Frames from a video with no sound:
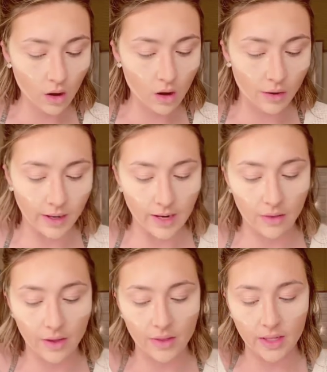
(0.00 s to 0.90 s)
All right, now
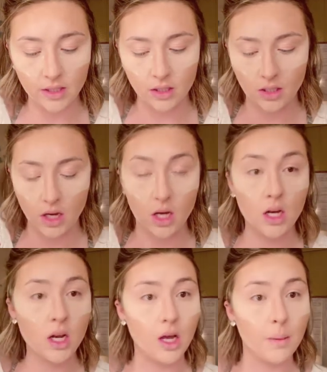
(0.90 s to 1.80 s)
that that's
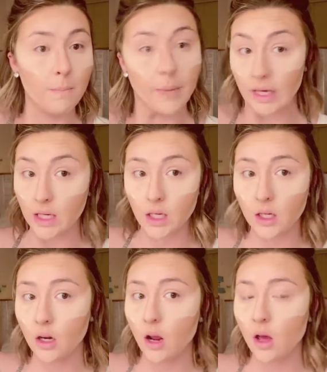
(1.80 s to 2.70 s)
done and
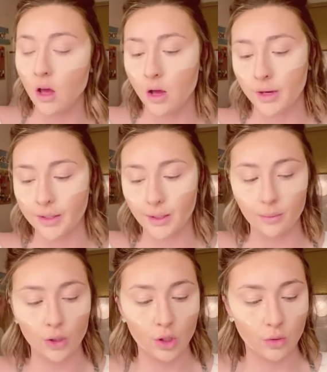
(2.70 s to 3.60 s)
baking,
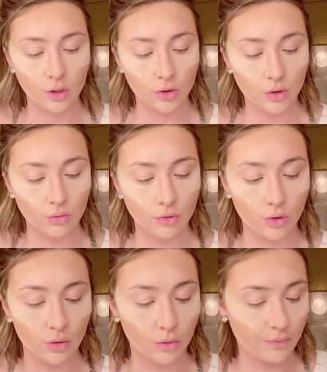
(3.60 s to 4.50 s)
I'm going to do,